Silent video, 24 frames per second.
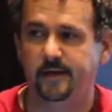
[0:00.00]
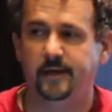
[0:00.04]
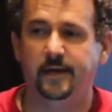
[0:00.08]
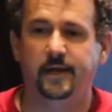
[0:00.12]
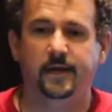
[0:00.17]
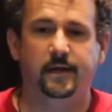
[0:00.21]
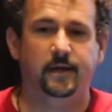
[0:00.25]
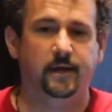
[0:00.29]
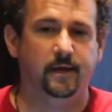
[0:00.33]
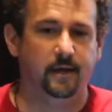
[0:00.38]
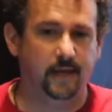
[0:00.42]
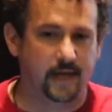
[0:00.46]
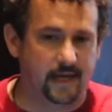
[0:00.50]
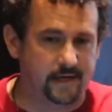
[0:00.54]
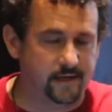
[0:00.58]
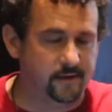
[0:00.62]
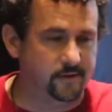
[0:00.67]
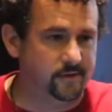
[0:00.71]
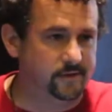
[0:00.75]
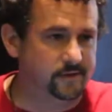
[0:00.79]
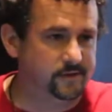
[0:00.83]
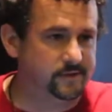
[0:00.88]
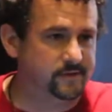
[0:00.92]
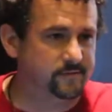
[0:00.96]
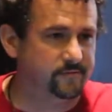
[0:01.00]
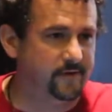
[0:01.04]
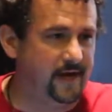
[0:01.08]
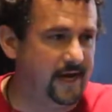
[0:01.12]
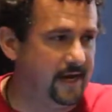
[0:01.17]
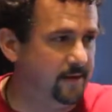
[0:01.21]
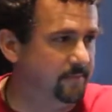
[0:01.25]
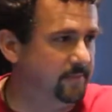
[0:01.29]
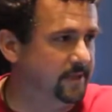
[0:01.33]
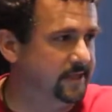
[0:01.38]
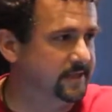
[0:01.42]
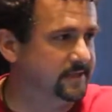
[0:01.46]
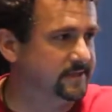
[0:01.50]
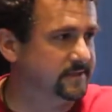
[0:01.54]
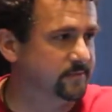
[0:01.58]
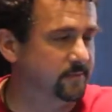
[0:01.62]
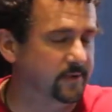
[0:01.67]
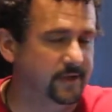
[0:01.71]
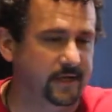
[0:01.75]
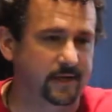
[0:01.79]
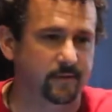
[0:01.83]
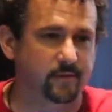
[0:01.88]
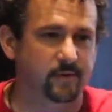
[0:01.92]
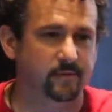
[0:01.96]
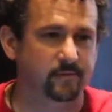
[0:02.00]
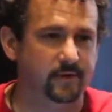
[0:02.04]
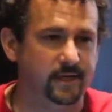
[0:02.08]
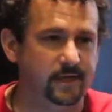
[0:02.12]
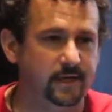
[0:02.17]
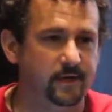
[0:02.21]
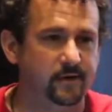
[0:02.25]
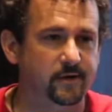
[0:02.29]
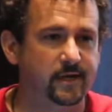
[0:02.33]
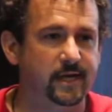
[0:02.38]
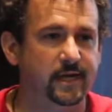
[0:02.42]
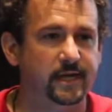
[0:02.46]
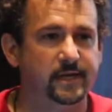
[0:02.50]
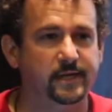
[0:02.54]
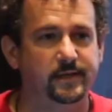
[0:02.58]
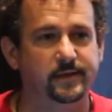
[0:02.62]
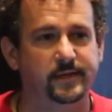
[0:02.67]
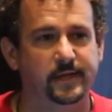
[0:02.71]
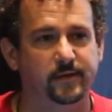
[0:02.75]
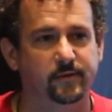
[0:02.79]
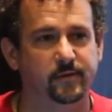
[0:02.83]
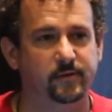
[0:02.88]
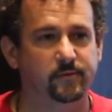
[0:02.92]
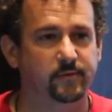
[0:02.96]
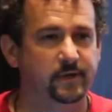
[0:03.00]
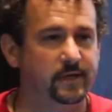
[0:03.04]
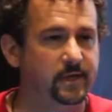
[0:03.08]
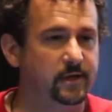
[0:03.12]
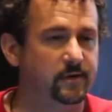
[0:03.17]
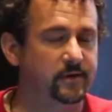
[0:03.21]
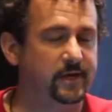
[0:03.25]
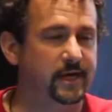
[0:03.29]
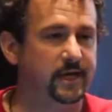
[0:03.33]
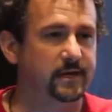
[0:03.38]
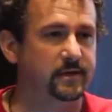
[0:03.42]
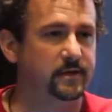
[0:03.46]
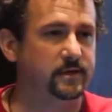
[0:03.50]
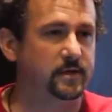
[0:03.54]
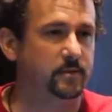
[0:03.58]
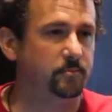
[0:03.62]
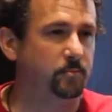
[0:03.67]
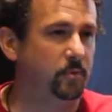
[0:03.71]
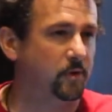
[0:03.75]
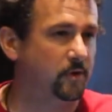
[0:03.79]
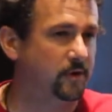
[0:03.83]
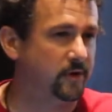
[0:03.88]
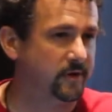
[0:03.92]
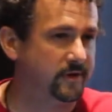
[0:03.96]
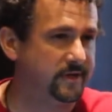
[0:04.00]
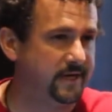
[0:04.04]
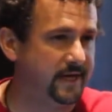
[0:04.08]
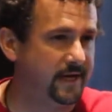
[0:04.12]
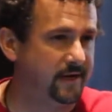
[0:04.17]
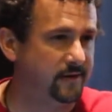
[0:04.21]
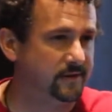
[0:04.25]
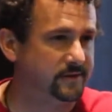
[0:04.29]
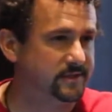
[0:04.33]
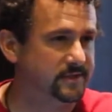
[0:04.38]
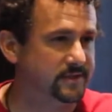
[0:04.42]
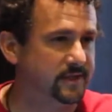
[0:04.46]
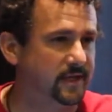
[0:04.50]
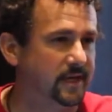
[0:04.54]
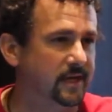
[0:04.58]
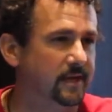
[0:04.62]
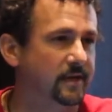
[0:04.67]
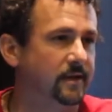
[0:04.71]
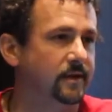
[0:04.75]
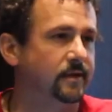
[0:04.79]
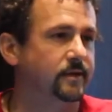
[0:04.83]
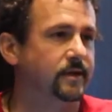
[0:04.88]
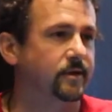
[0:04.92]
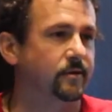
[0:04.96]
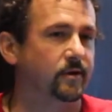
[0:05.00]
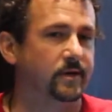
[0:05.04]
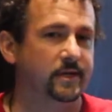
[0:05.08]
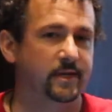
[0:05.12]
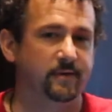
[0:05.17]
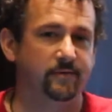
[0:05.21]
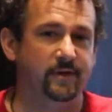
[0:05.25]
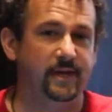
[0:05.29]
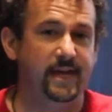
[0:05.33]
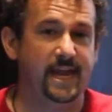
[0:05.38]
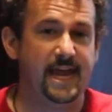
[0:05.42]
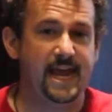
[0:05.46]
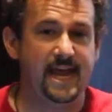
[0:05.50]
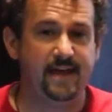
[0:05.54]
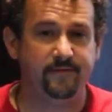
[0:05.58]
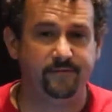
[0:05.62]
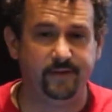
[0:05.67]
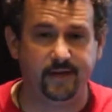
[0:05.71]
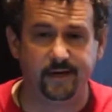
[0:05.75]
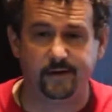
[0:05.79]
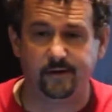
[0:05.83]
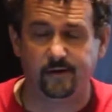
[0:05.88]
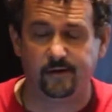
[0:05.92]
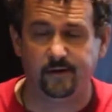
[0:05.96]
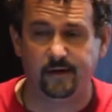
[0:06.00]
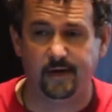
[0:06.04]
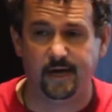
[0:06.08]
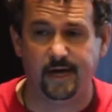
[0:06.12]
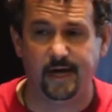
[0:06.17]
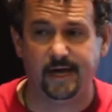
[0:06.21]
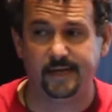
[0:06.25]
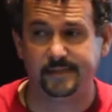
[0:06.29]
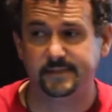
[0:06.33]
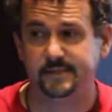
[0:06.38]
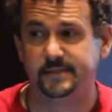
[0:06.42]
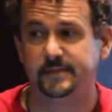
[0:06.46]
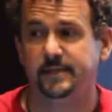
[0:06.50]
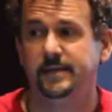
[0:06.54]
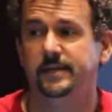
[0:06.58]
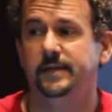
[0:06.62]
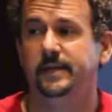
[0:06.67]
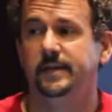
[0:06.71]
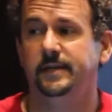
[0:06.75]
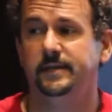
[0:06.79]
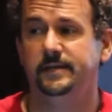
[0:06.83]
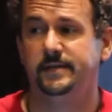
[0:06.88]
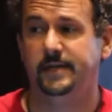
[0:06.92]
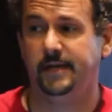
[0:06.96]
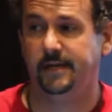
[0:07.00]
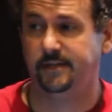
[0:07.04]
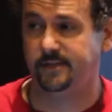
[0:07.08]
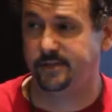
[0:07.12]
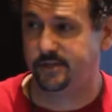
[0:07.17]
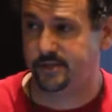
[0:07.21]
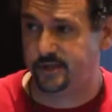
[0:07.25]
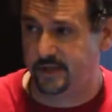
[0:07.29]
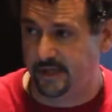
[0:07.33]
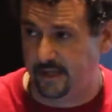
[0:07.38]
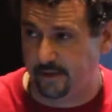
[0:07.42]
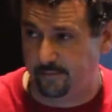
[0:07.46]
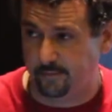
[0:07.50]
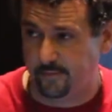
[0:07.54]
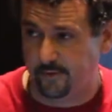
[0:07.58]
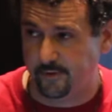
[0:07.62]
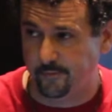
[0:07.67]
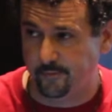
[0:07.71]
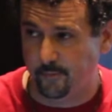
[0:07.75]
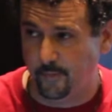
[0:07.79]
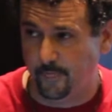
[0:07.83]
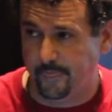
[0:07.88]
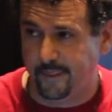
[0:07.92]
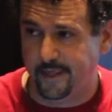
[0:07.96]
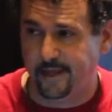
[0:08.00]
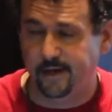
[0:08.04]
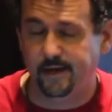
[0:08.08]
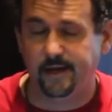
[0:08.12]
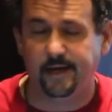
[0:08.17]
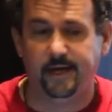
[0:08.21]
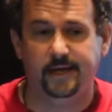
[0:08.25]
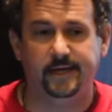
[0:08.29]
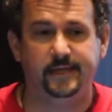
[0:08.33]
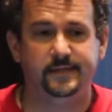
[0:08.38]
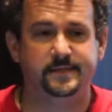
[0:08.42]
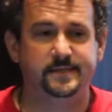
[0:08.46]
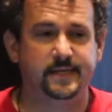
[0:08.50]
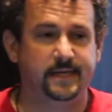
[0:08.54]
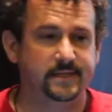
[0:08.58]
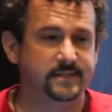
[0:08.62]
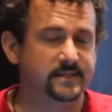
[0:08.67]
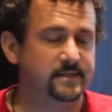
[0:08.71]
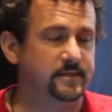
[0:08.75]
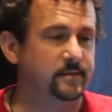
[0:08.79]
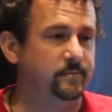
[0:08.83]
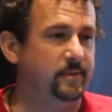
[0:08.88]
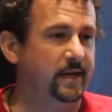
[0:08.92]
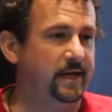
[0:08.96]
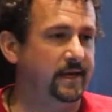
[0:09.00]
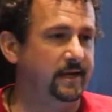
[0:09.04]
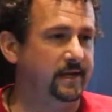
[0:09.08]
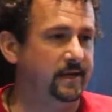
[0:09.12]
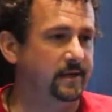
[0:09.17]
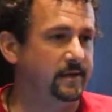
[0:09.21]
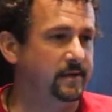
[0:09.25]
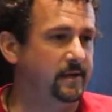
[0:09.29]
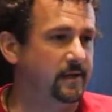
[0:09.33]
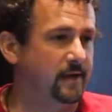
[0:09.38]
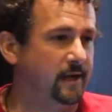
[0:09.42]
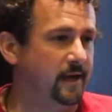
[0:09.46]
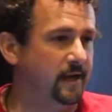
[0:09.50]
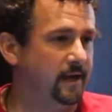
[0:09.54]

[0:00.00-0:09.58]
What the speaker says: And a lot of those families, when they were relocated to border towns. They were given half-acre lots and 10 sheep. and it's estimated